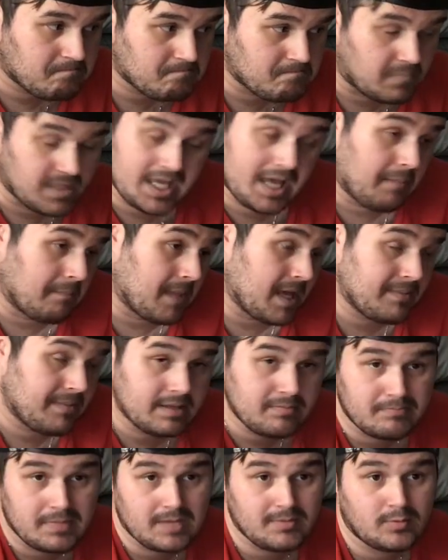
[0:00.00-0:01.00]
But yeah,
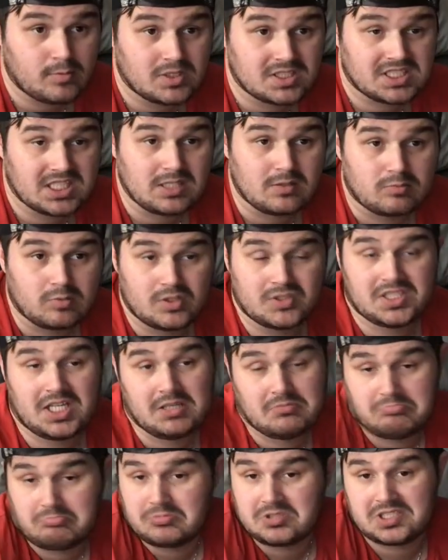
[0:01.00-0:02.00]
maybe we'll see one
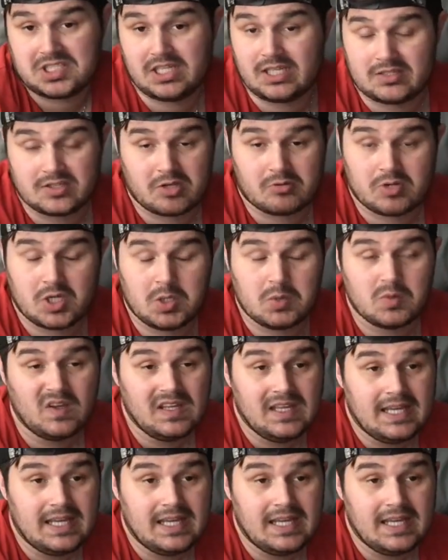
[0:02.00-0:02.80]
day. We'll see. I don't know.